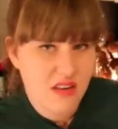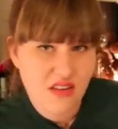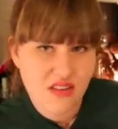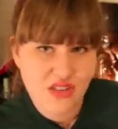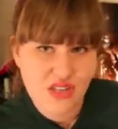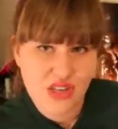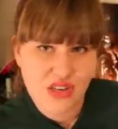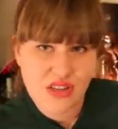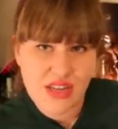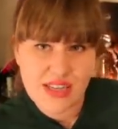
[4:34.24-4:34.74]

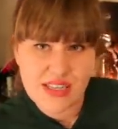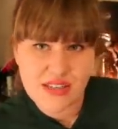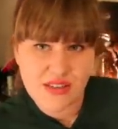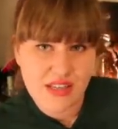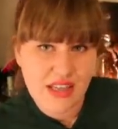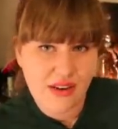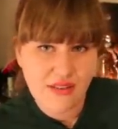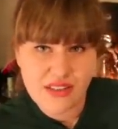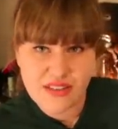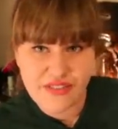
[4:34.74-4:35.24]
So that's
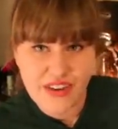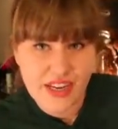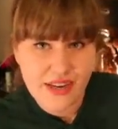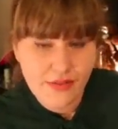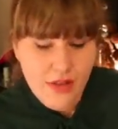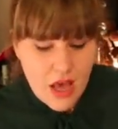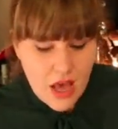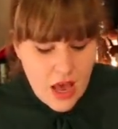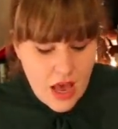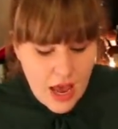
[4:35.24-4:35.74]
that was
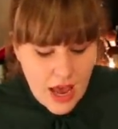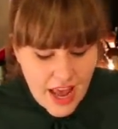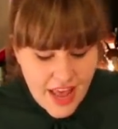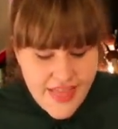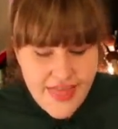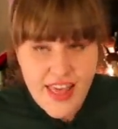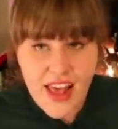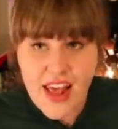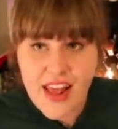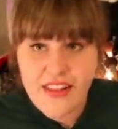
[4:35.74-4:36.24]
fun.
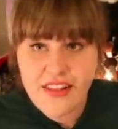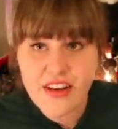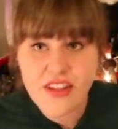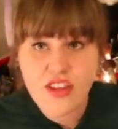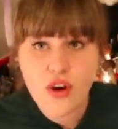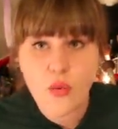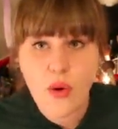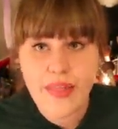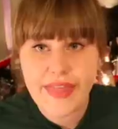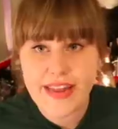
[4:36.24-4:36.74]
And then
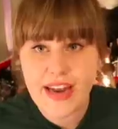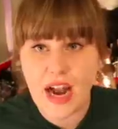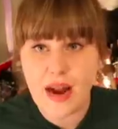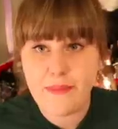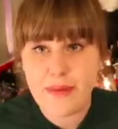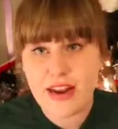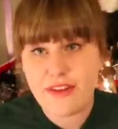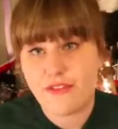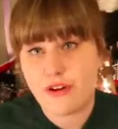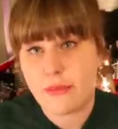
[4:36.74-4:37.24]
the one that I
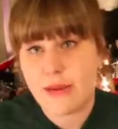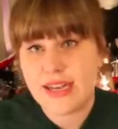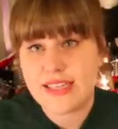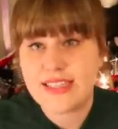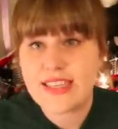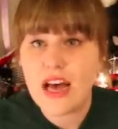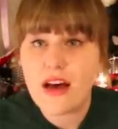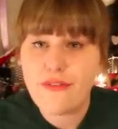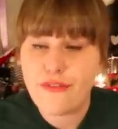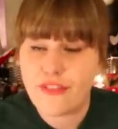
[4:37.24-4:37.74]
made for
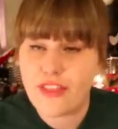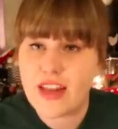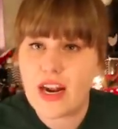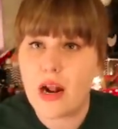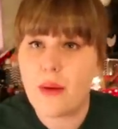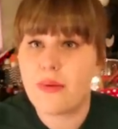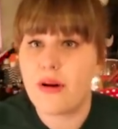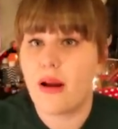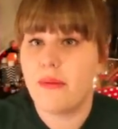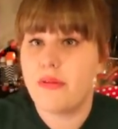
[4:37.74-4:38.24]
myself that
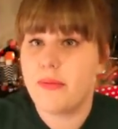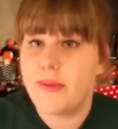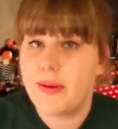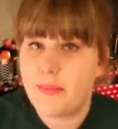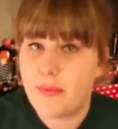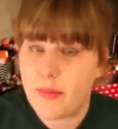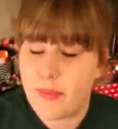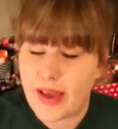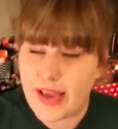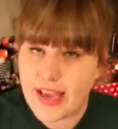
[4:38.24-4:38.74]
I'll probably
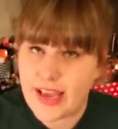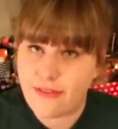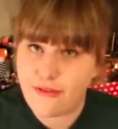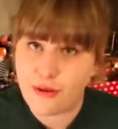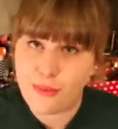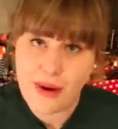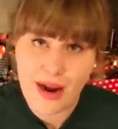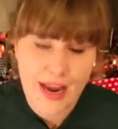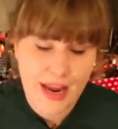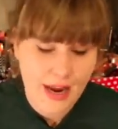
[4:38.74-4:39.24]
be making
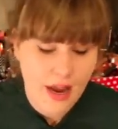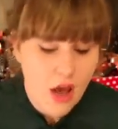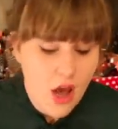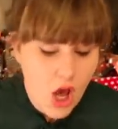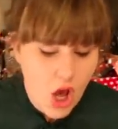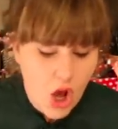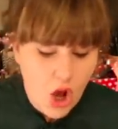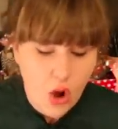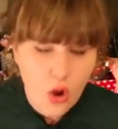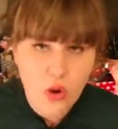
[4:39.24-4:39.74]
for my
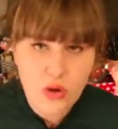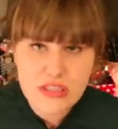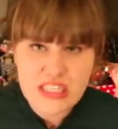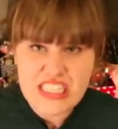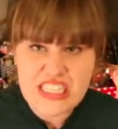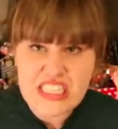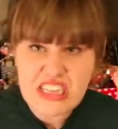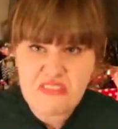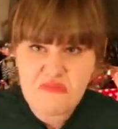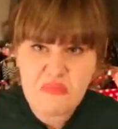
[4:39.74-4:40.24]

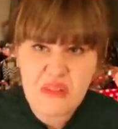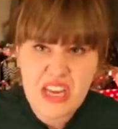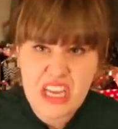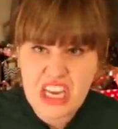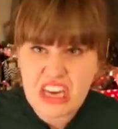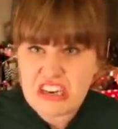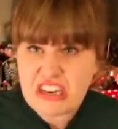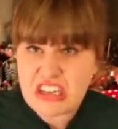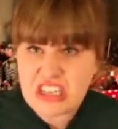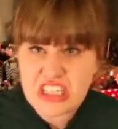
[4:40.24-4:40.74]
oldest of my
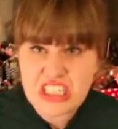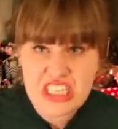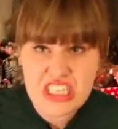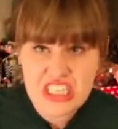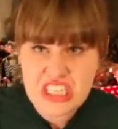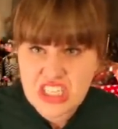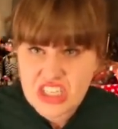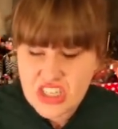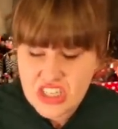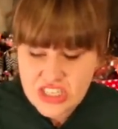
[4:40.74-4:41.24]
younger
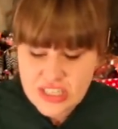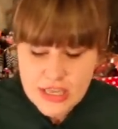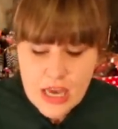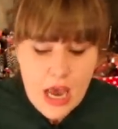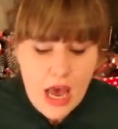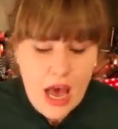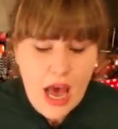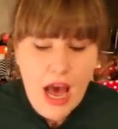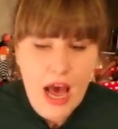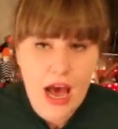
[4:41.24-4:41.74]
sisters
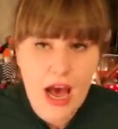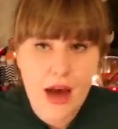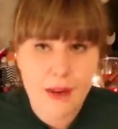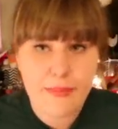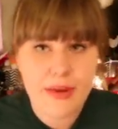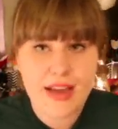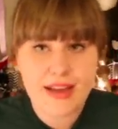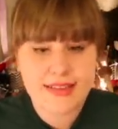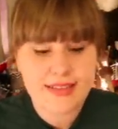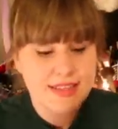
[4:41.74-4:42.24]

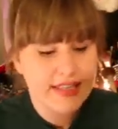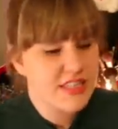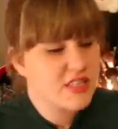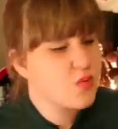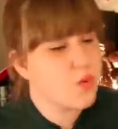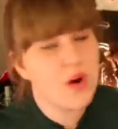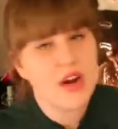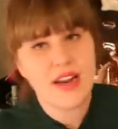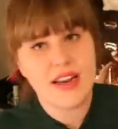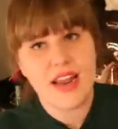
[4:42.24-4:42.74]
um, is
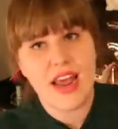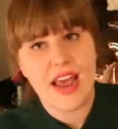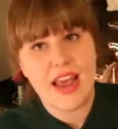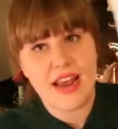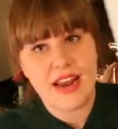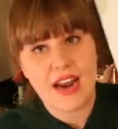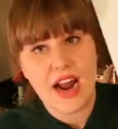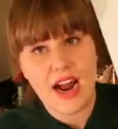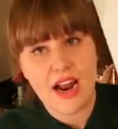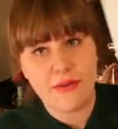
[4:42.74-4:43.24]
this one
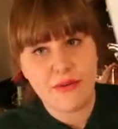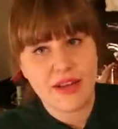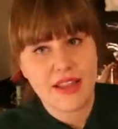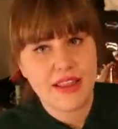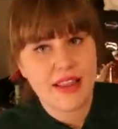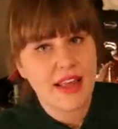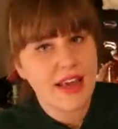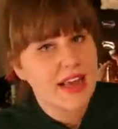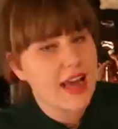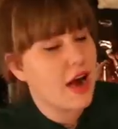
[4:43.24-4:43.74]
and I
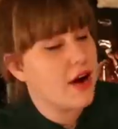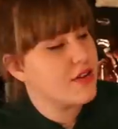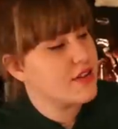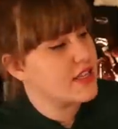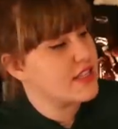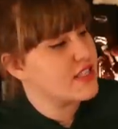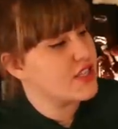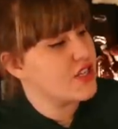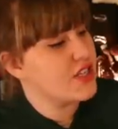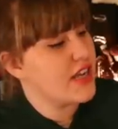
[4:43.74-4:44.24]
really like how
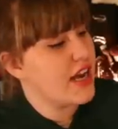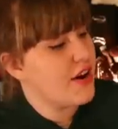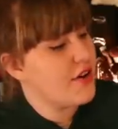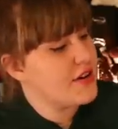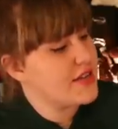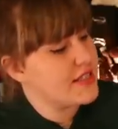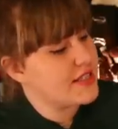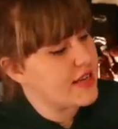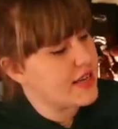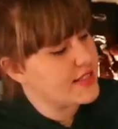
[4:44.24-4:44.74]
this turned
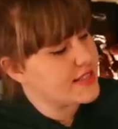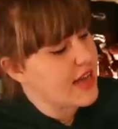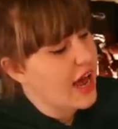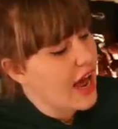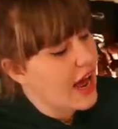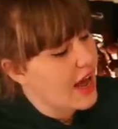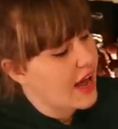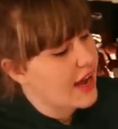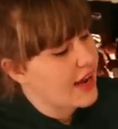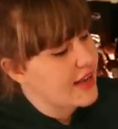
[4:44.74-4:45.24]
out and says
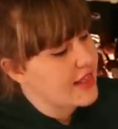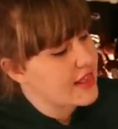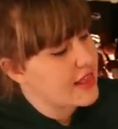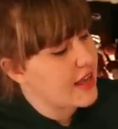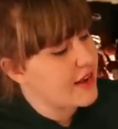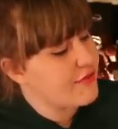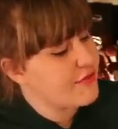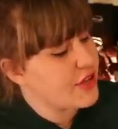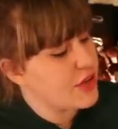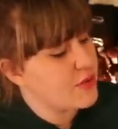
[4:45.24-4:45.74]
I
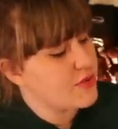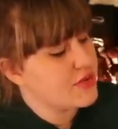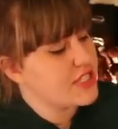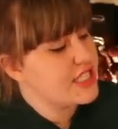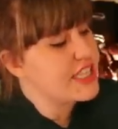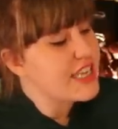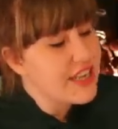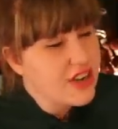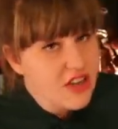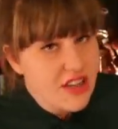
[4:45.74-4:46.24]
love you
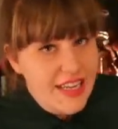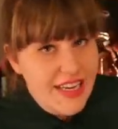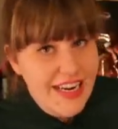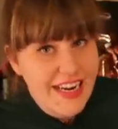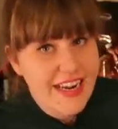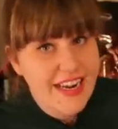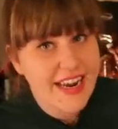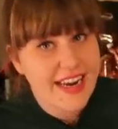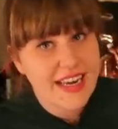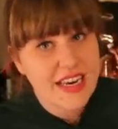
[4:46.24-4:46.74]

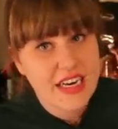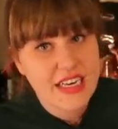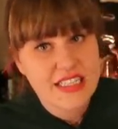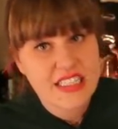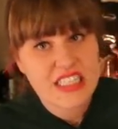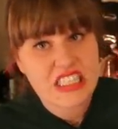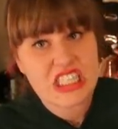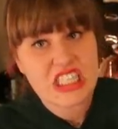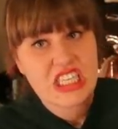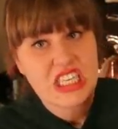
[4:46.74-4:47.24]
dearly get it because
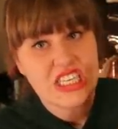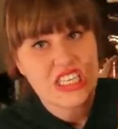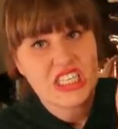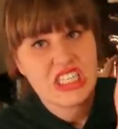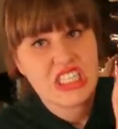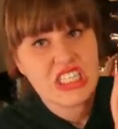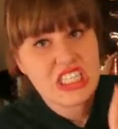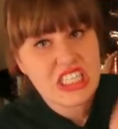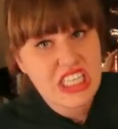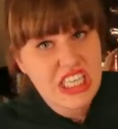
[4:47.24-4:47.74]
it's a
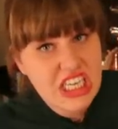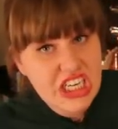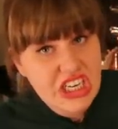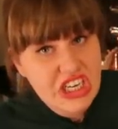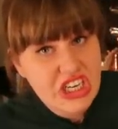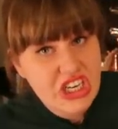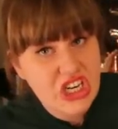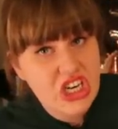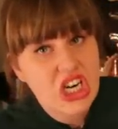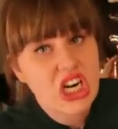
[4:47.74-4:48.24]

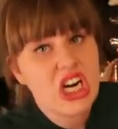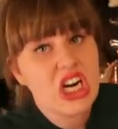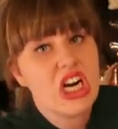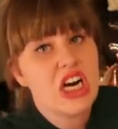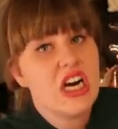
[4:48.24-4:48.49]
deer